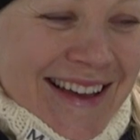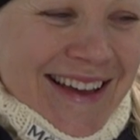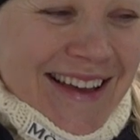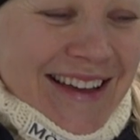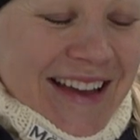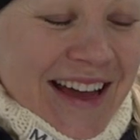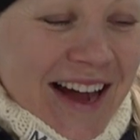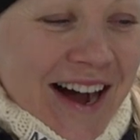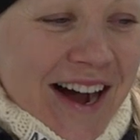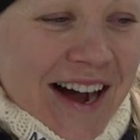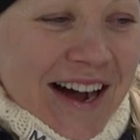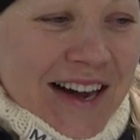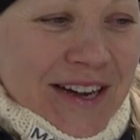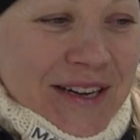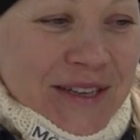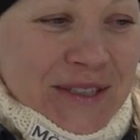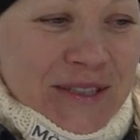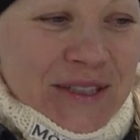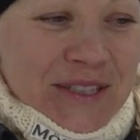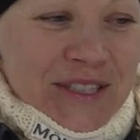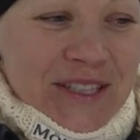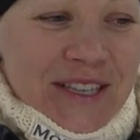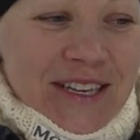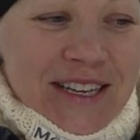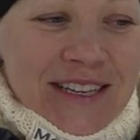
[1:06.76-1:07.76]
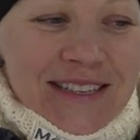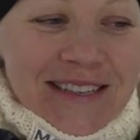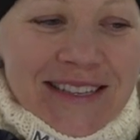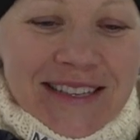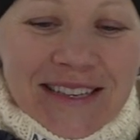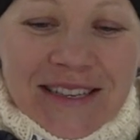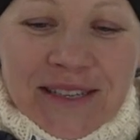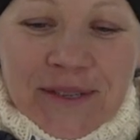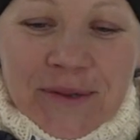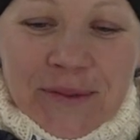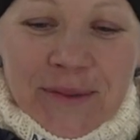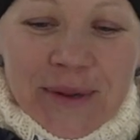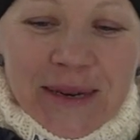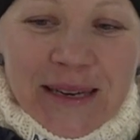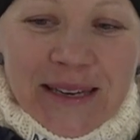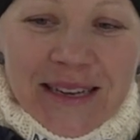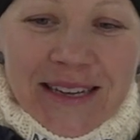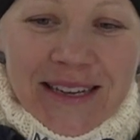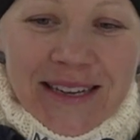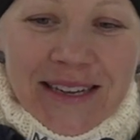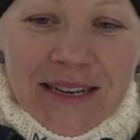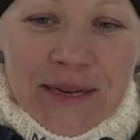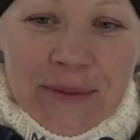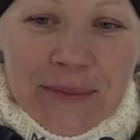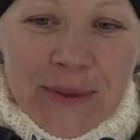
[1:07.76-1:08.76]
Yeah, Kontiolahti is
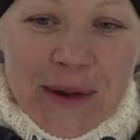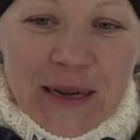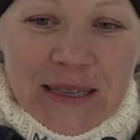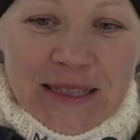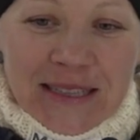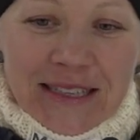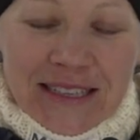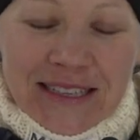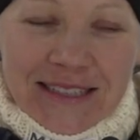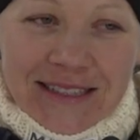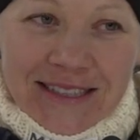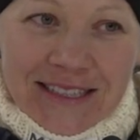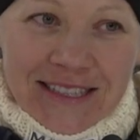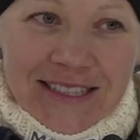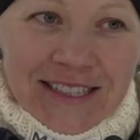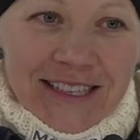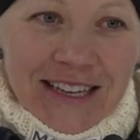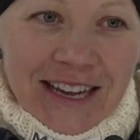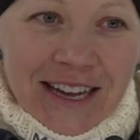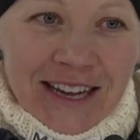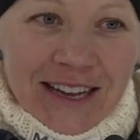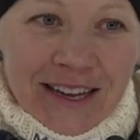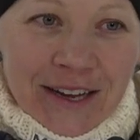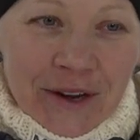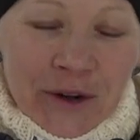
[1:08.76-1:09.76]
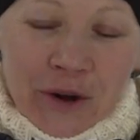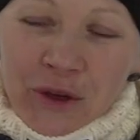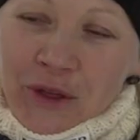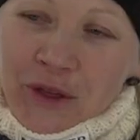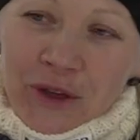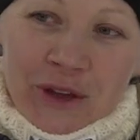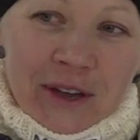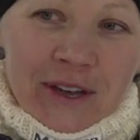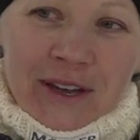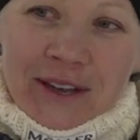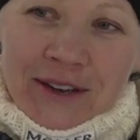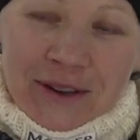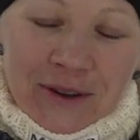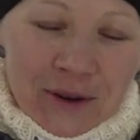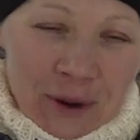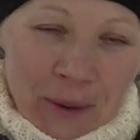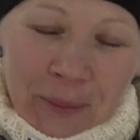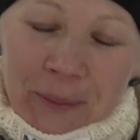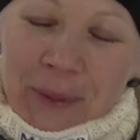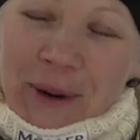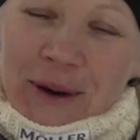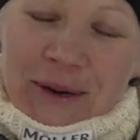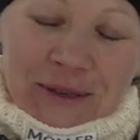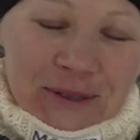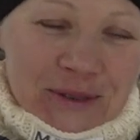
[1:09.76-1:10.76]
windy, but it's nothing
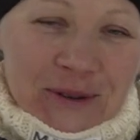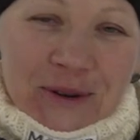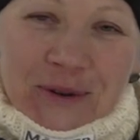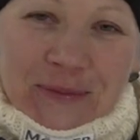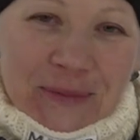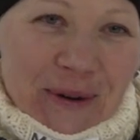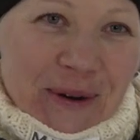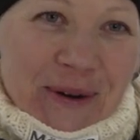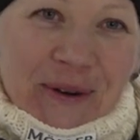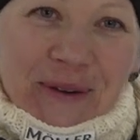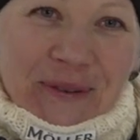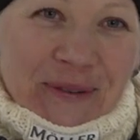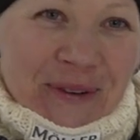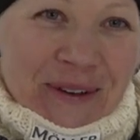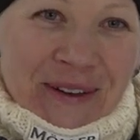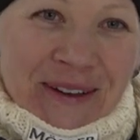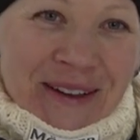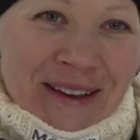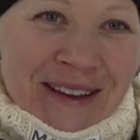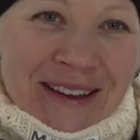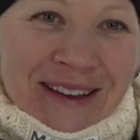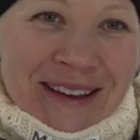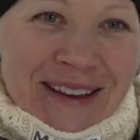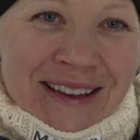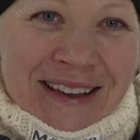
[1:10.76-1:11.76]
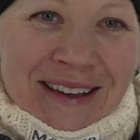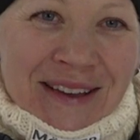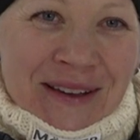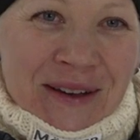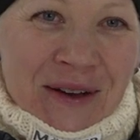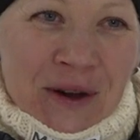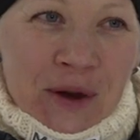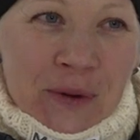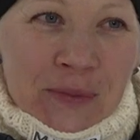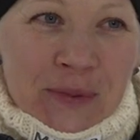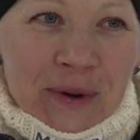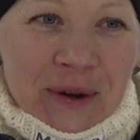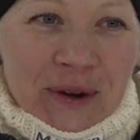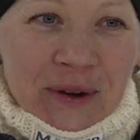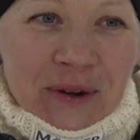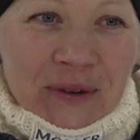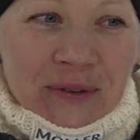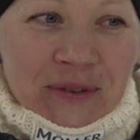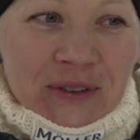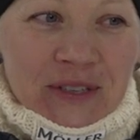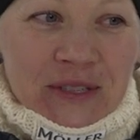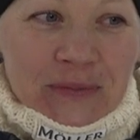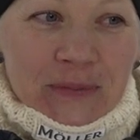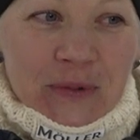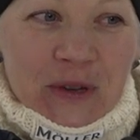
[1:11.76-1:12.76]
compared to Oberhof.
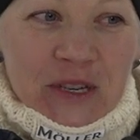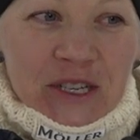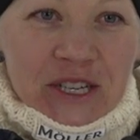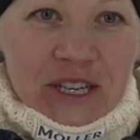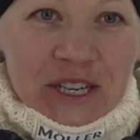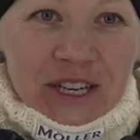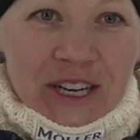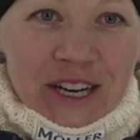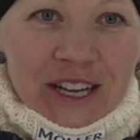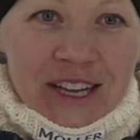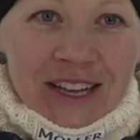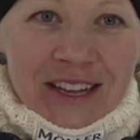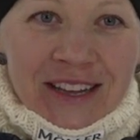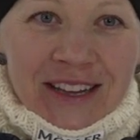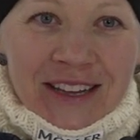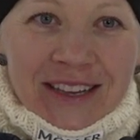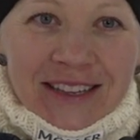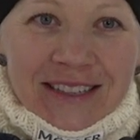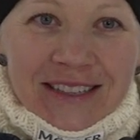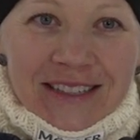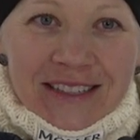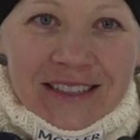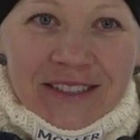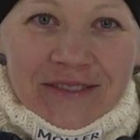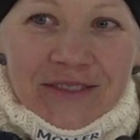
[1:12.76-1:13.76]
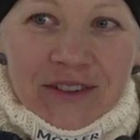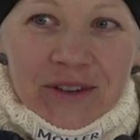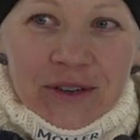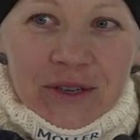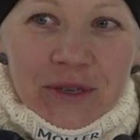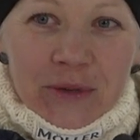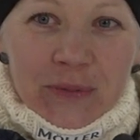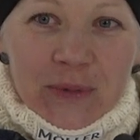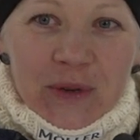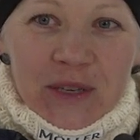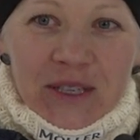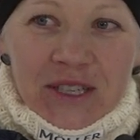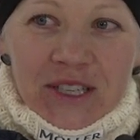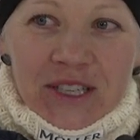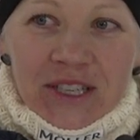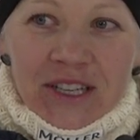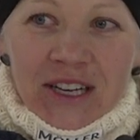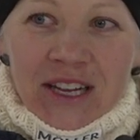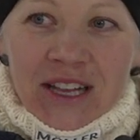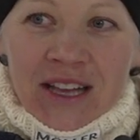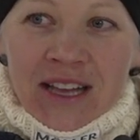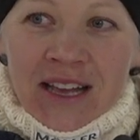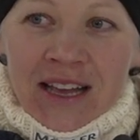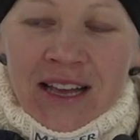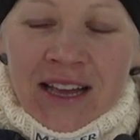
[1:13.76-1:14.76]
Oberhof is special. It's very
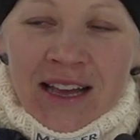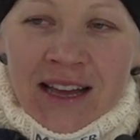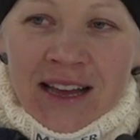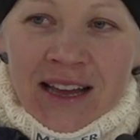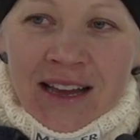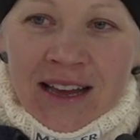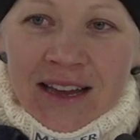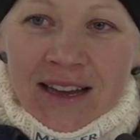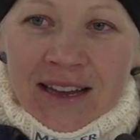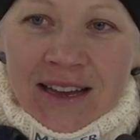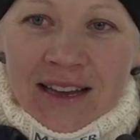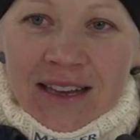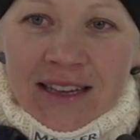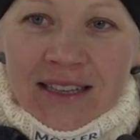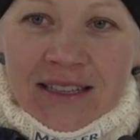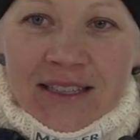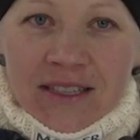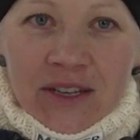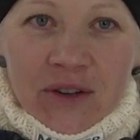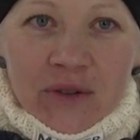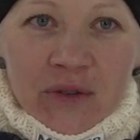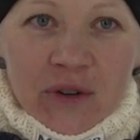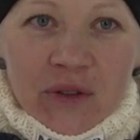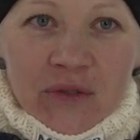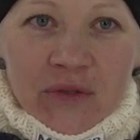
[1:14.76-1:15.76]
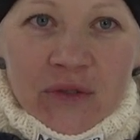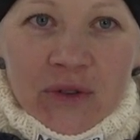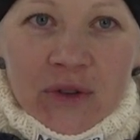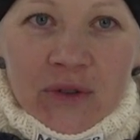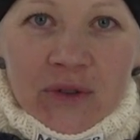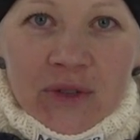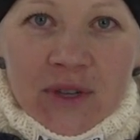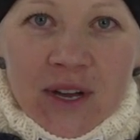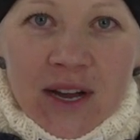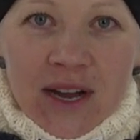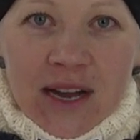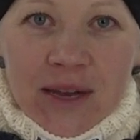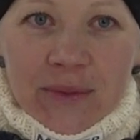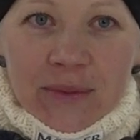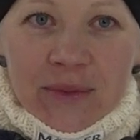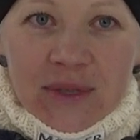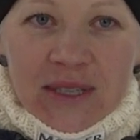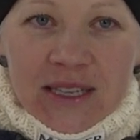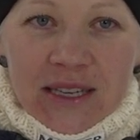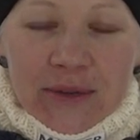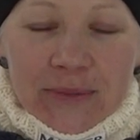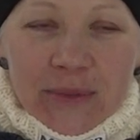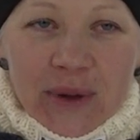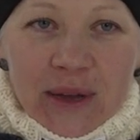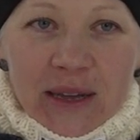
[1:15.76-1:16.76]
special. It's only a few times
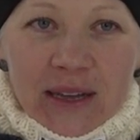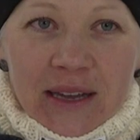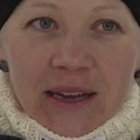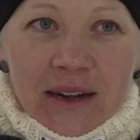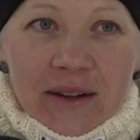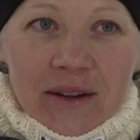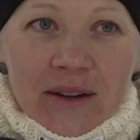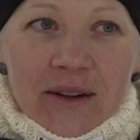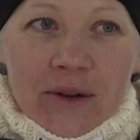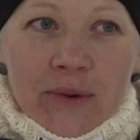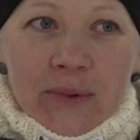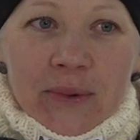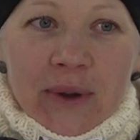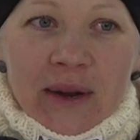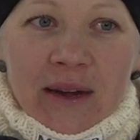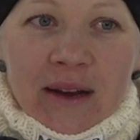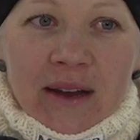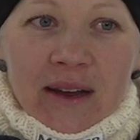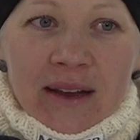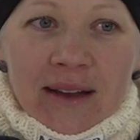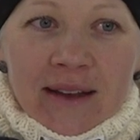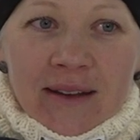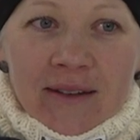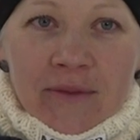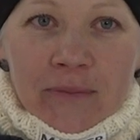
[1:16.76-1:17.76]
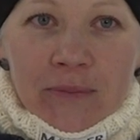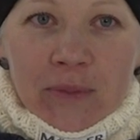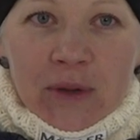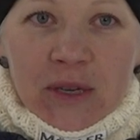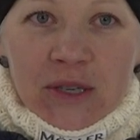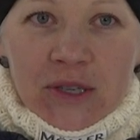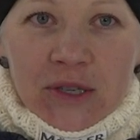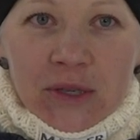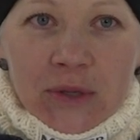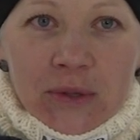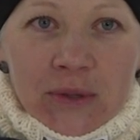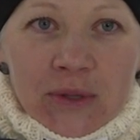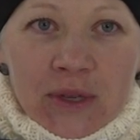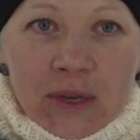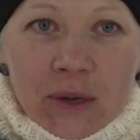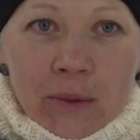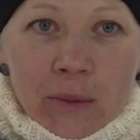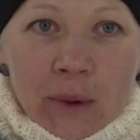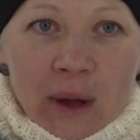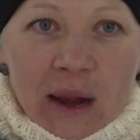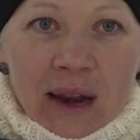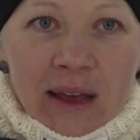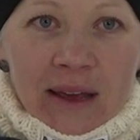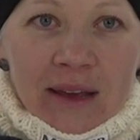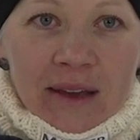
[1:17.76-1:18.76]
in my career when I have been shooting
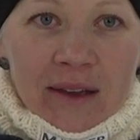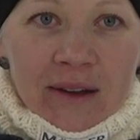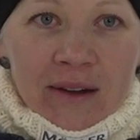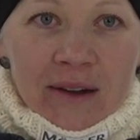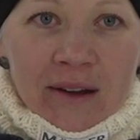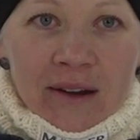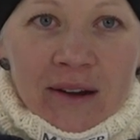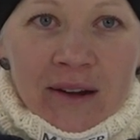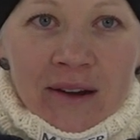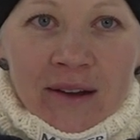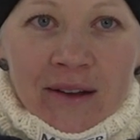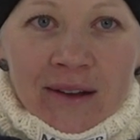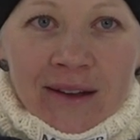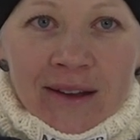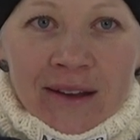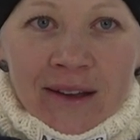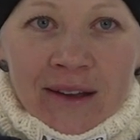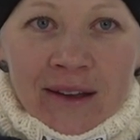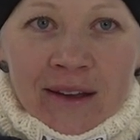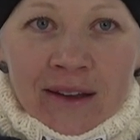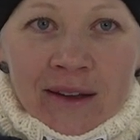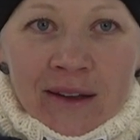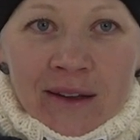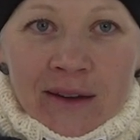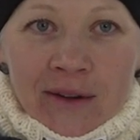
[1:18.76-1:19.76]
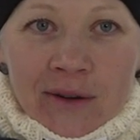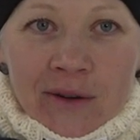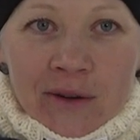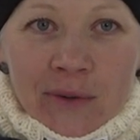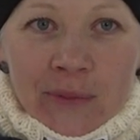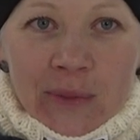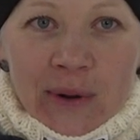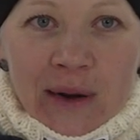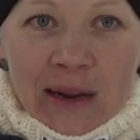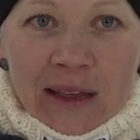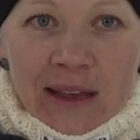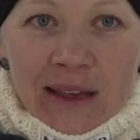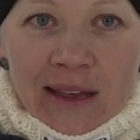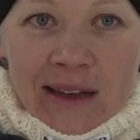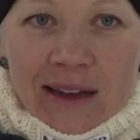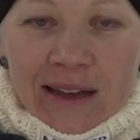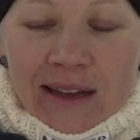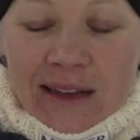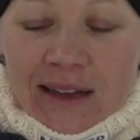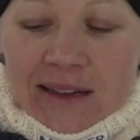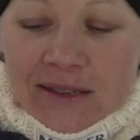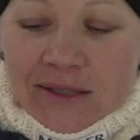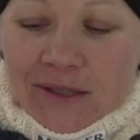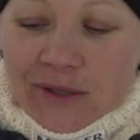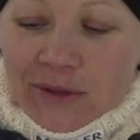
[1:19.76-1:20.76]
well here. Normally,
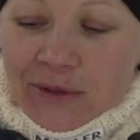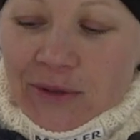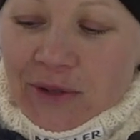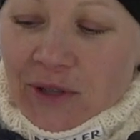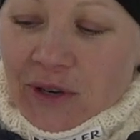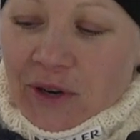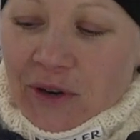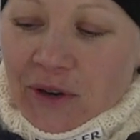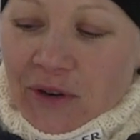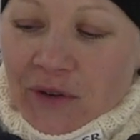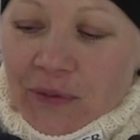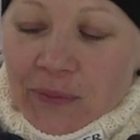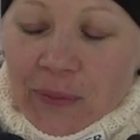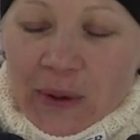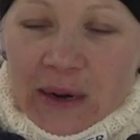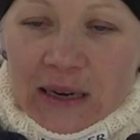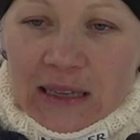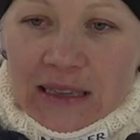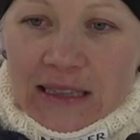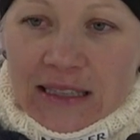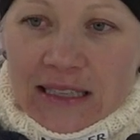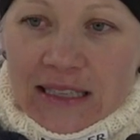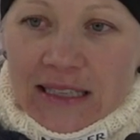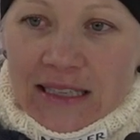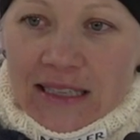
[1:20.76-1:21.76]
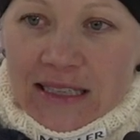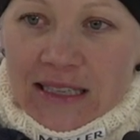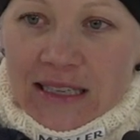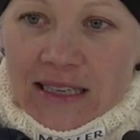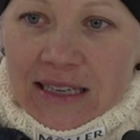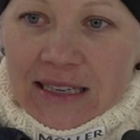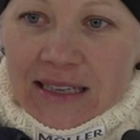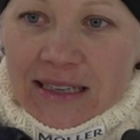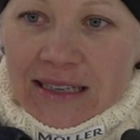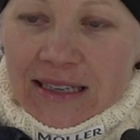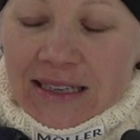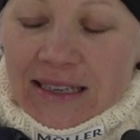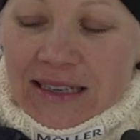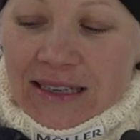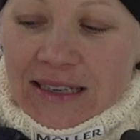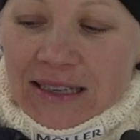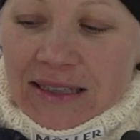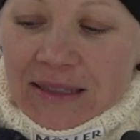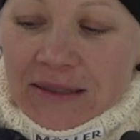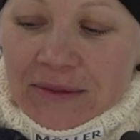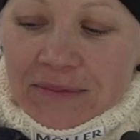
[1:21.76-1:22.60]
I shoot a lot of penalties. And